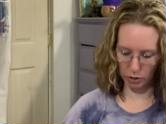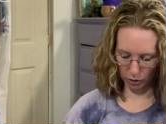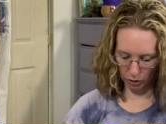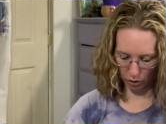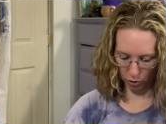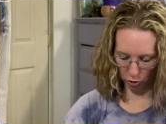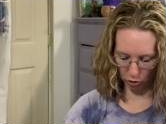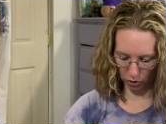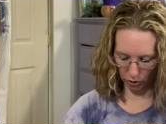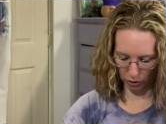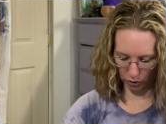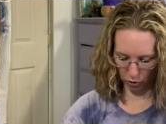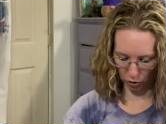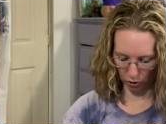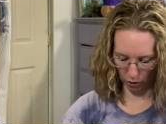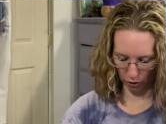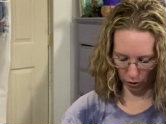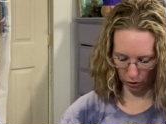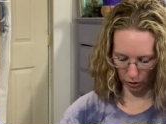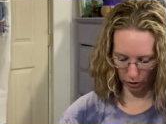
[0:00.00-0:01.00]
touched this
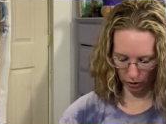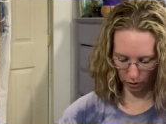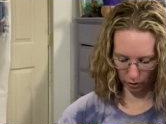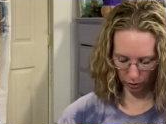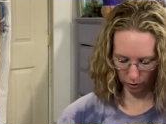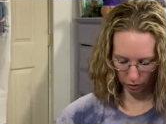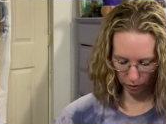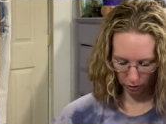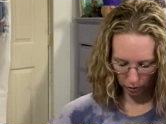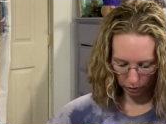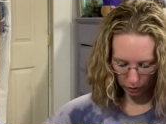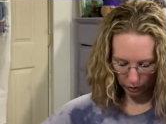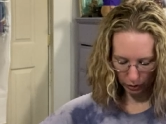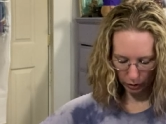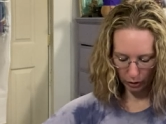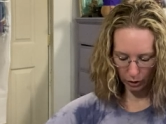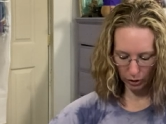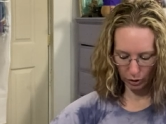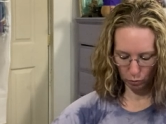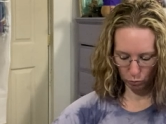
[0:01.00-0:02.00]
year,
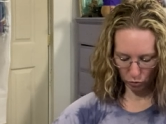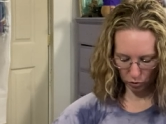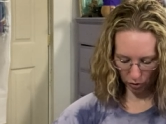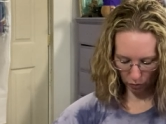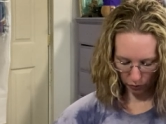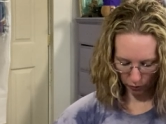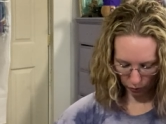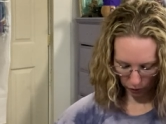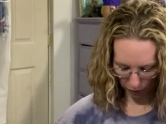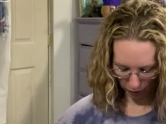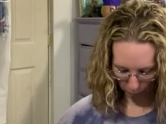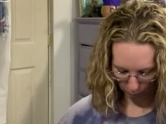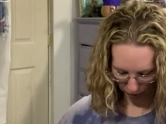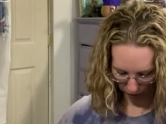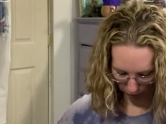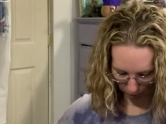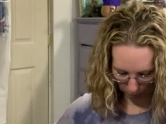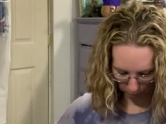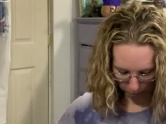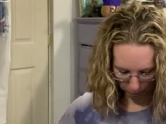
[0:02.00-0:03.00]
which I feel kind of
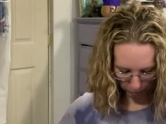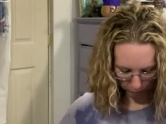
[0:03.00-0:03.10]
bad.